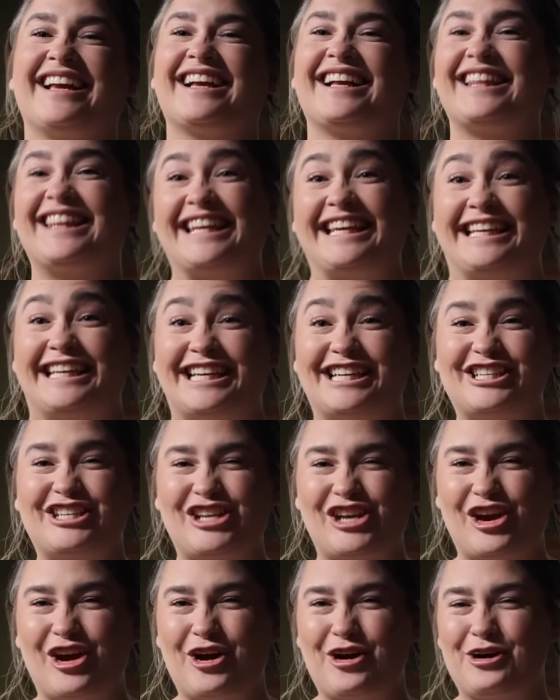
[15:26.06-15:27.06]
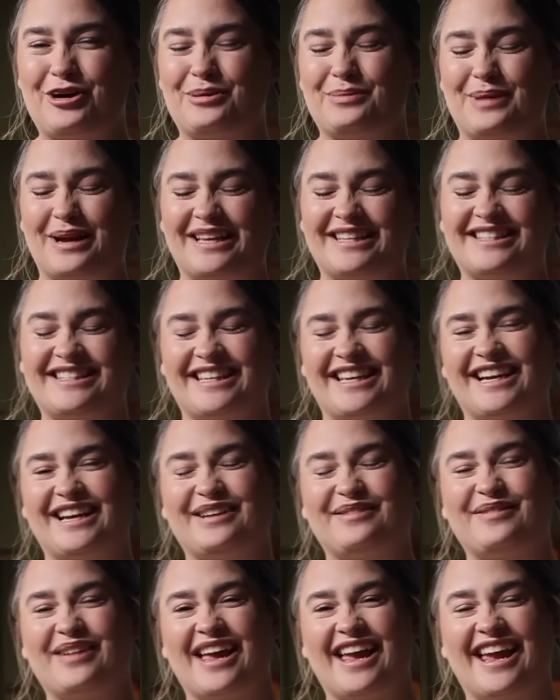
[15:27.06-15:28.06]
cleanish home instead
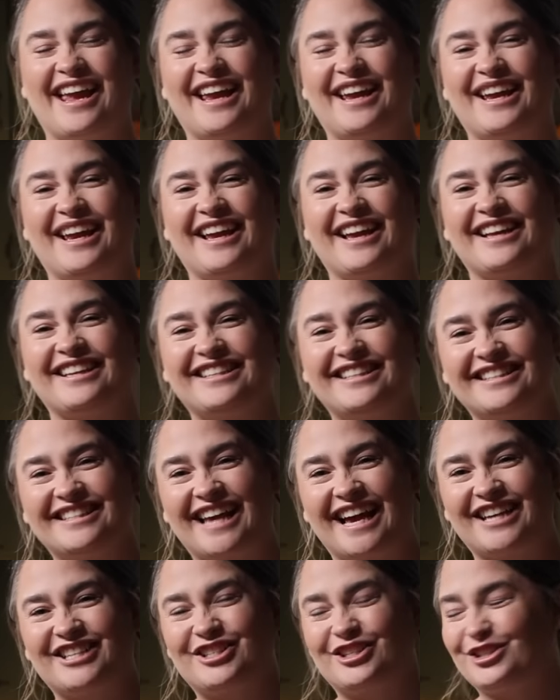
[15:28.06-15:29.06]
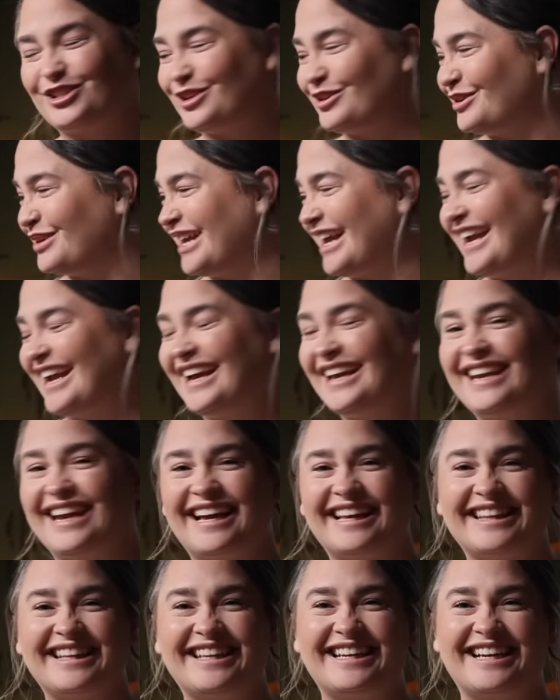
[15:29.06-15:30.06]
of a disaster zone. And
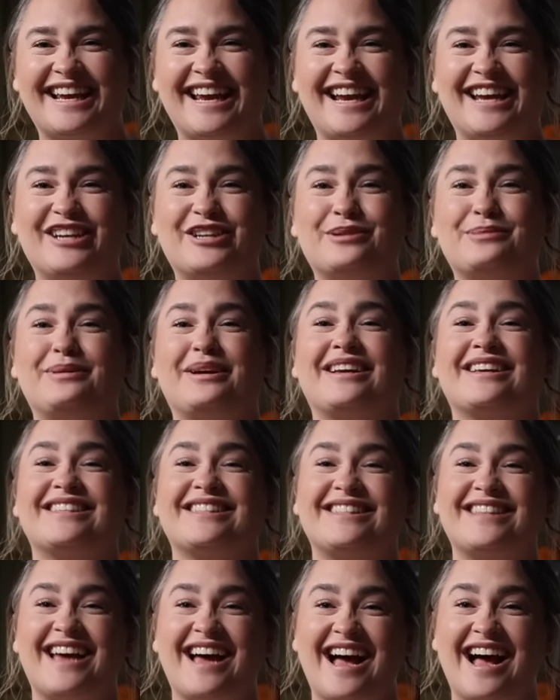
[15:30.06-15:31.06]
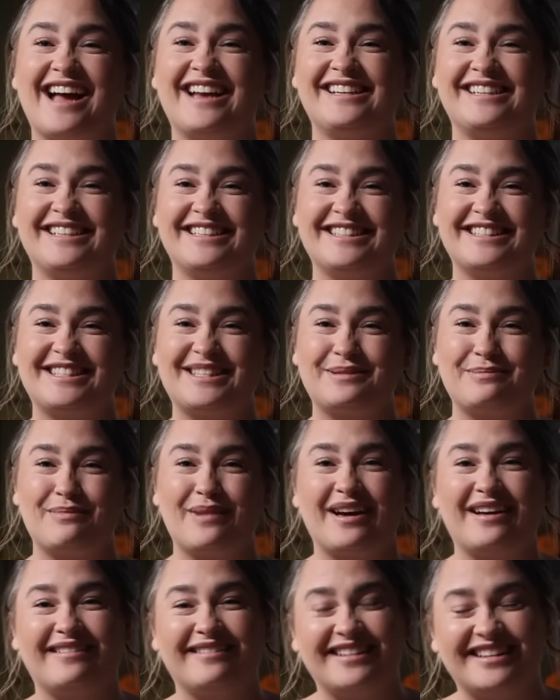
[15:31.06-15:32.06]
I lit a candle because the onion
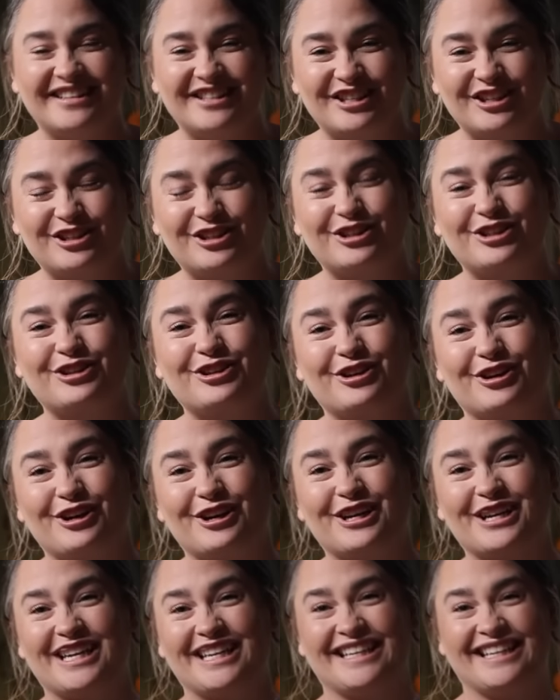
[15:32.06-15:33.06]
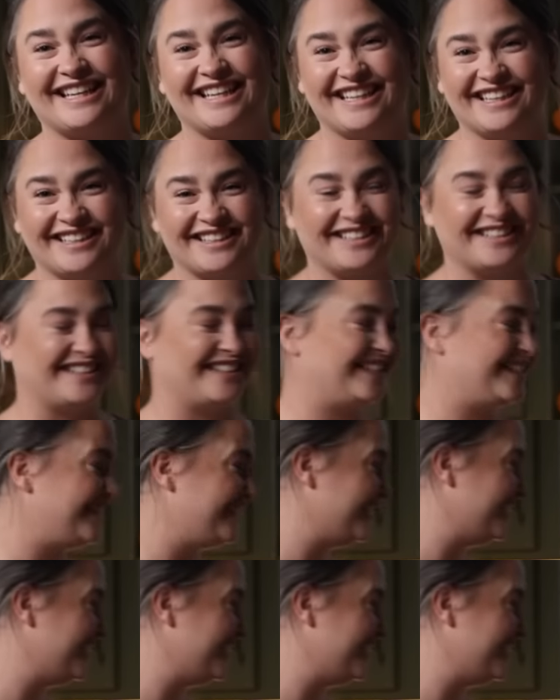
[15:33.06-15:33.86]
smell is strong in here.